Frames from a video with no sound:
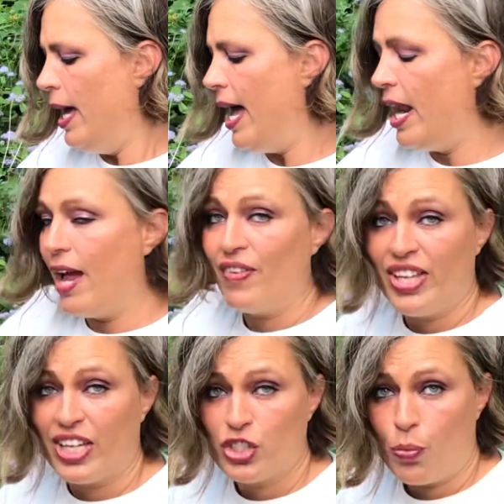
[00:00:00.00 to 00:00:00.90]
and
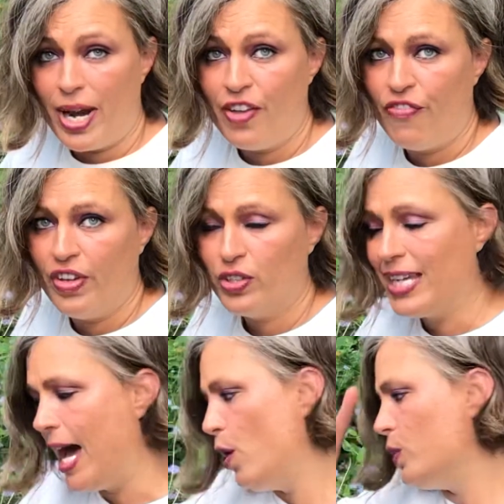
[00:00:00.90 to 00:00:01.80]
everything is already filled
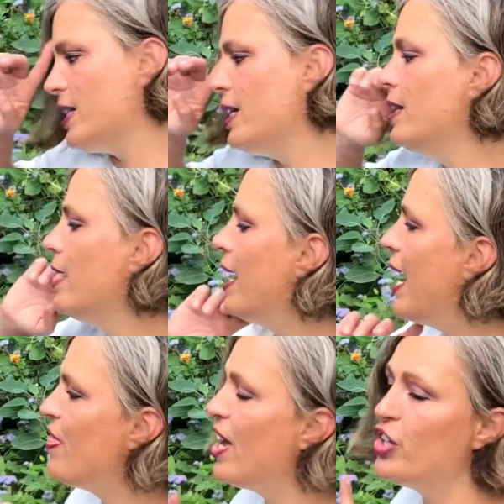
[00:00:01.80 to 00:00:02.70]
out.
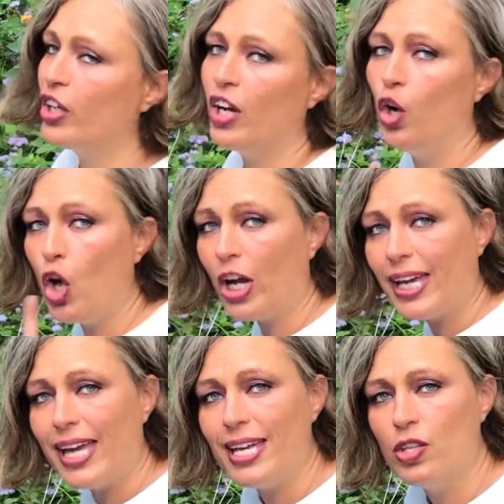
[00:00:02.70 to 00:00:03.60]
And then you're gonna look
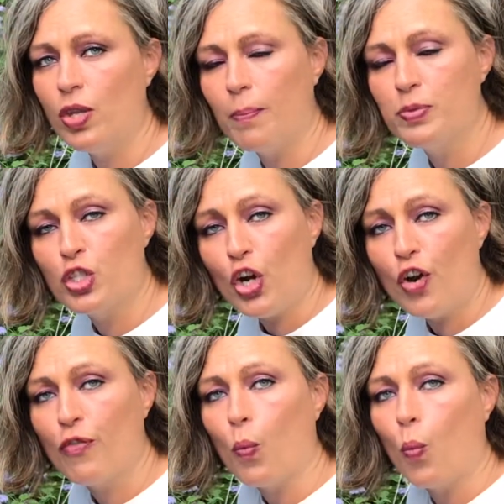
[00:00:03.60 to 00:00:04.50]
and
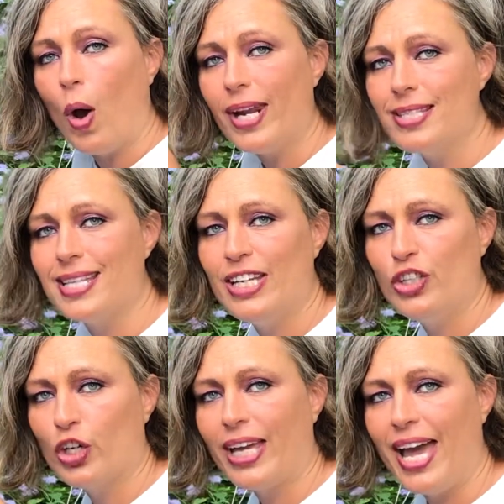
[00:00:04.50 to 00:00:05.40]
observe what is
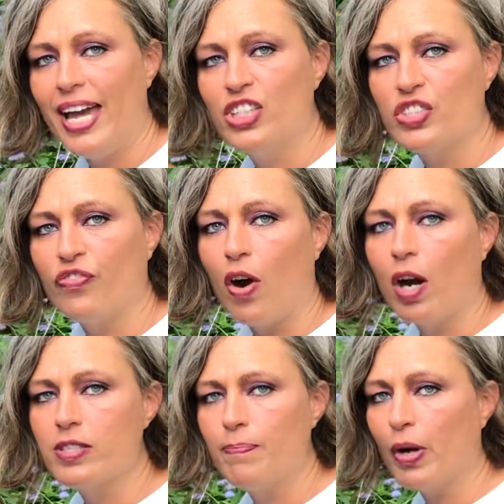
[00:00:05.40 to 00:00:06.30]
in your cage as
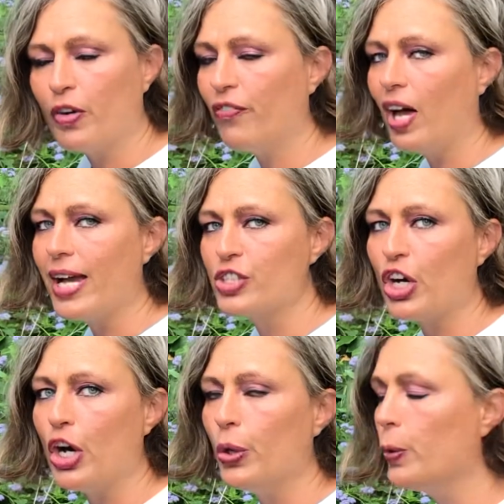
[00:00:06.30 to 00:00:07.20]
far as butterflies go.